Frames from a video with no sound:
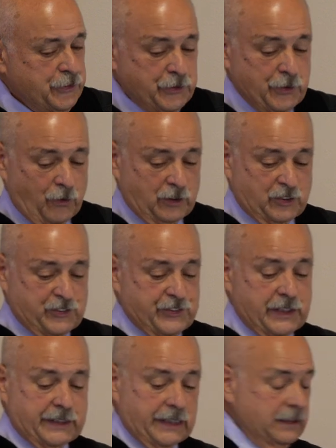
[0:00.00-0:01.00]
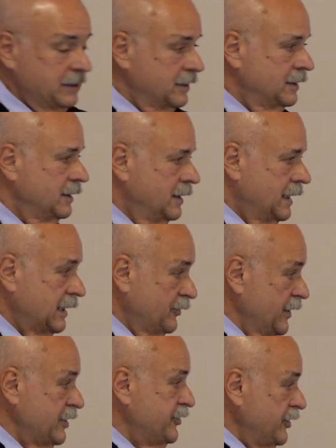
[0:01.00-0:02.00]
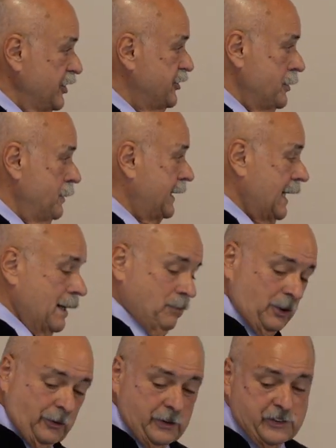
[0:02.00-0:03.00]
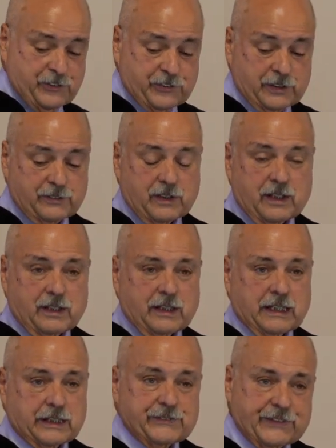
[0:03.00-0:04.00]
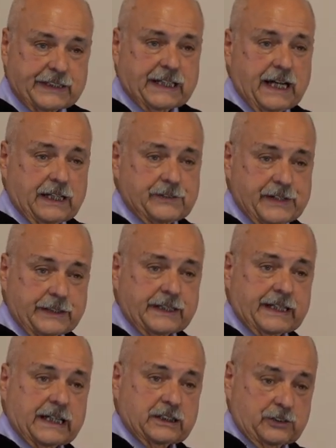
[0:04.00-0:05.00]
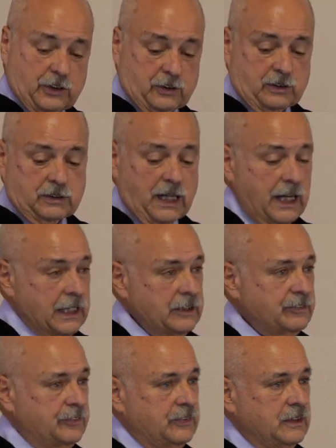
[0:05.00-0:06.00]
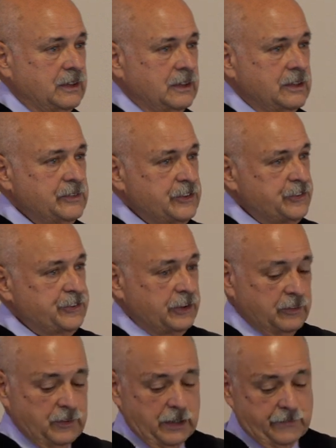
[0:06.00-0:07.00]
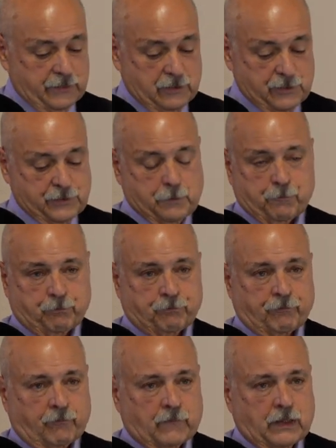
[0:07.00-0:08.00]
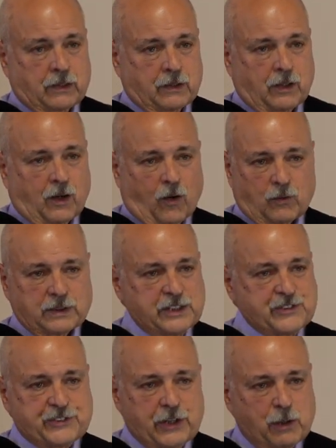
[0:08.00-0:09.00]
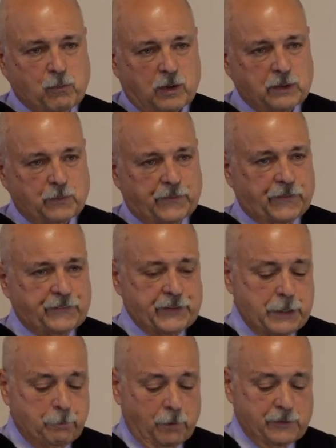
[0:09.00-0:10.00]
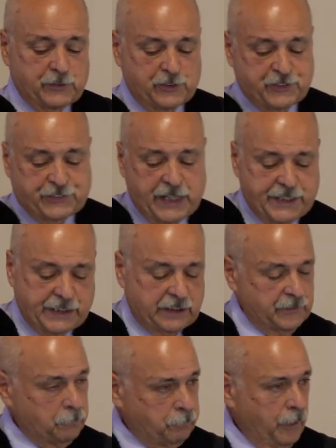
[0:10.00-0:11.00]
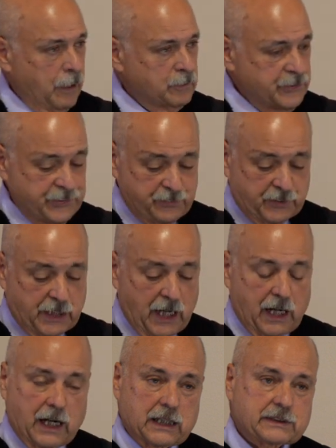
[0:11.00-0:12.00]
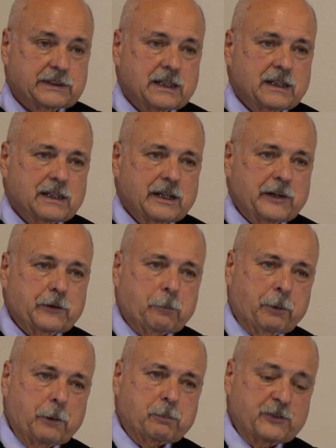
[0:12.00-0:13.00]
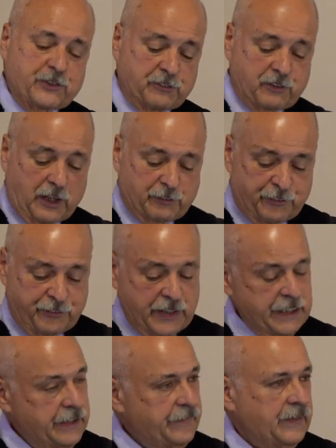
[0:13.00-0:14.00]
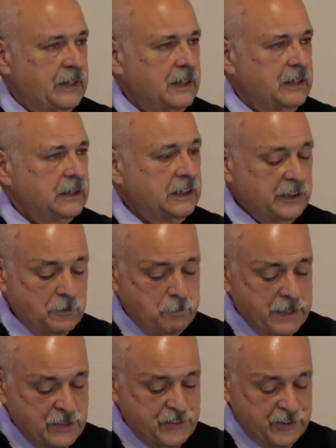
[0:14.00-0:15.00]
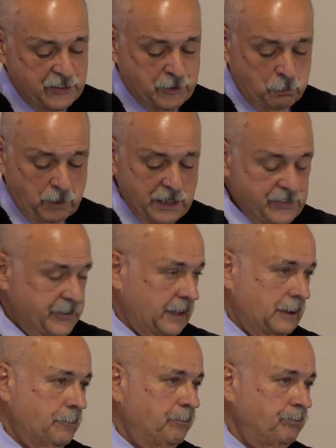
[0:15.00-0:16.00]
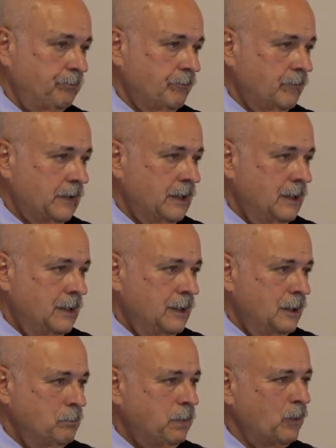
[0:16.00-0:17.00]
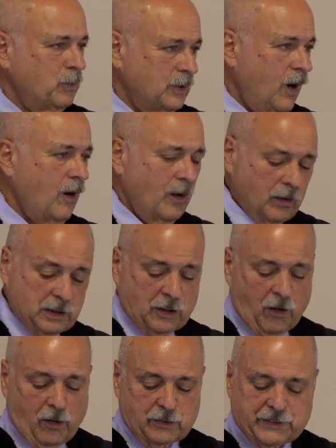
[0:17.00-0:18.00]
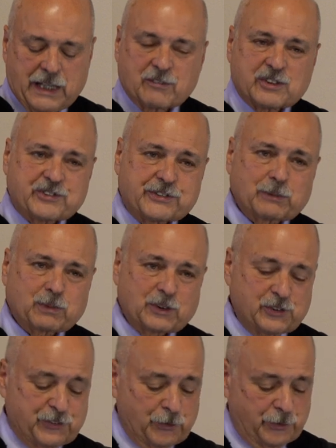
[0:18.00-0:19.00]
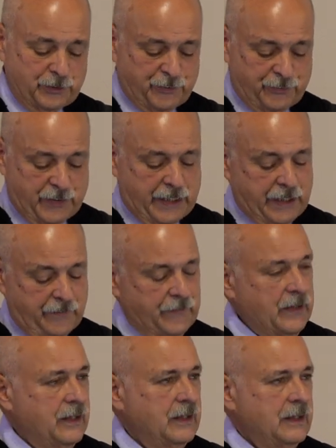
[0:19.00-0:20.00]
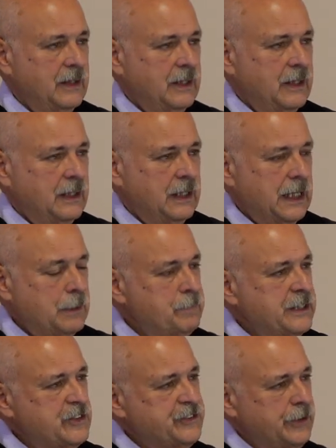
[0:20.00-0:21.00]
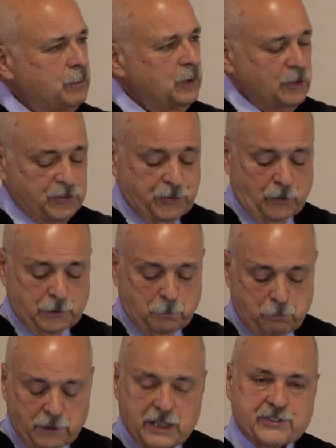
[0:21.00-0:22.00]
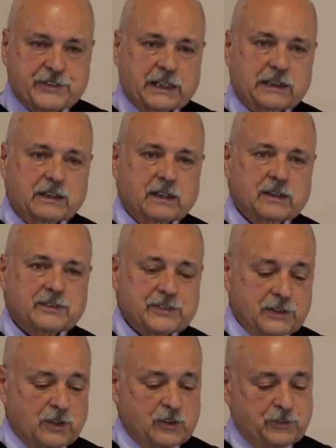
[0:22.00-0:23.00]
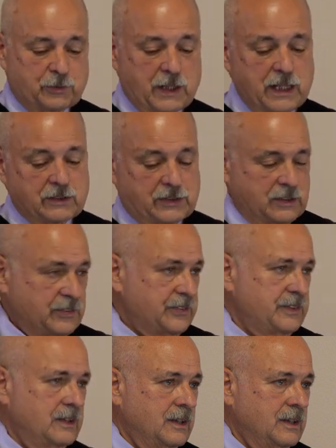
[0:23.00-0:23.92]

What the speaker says: New York City, and eventually she became a Christian and dedicated her life to serve others. Only someone with a deep understanding of the promise of God and the purpose of our faith could have been such a blessing. But we're all called to have a similar sort of faith and be a similar sort of blessing to those around us.